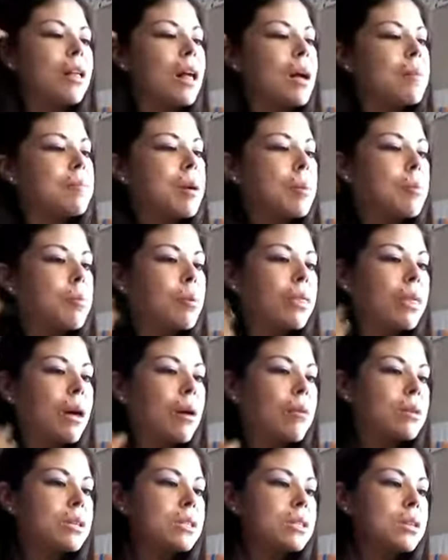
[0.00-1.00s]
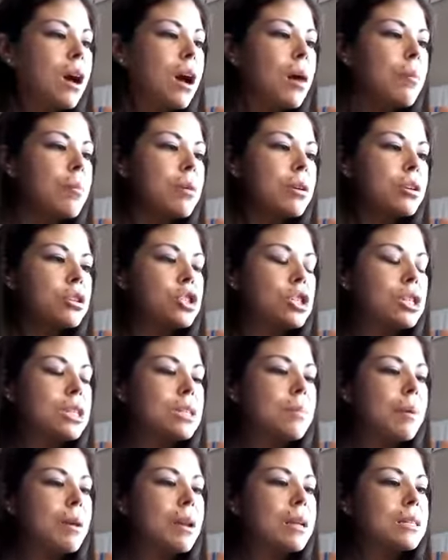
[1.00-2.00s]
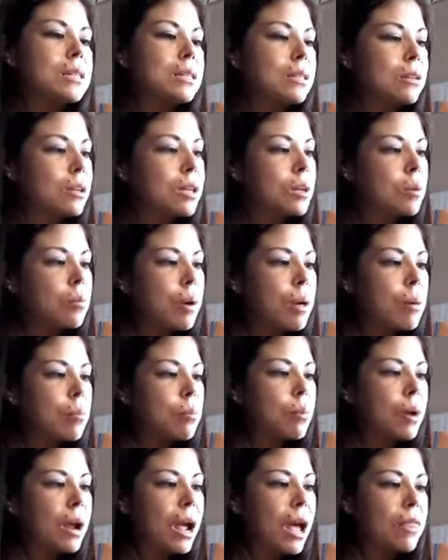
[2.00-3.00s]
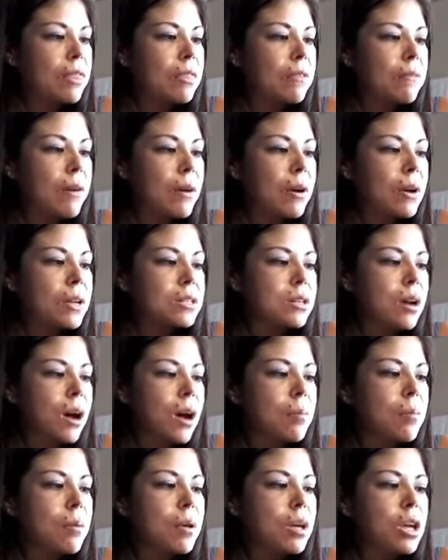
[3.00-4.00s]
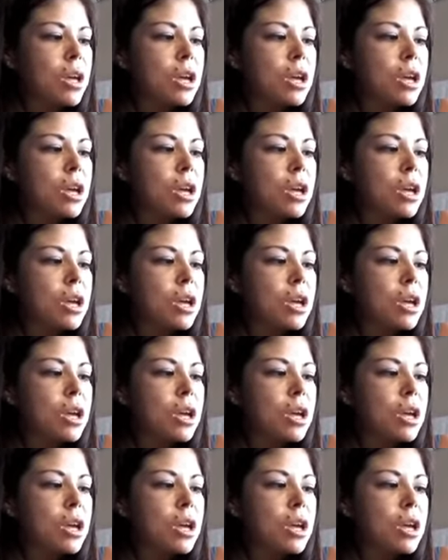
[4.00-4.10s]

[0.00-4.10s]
climbed up without a stop. She spun a silky web right at the very top.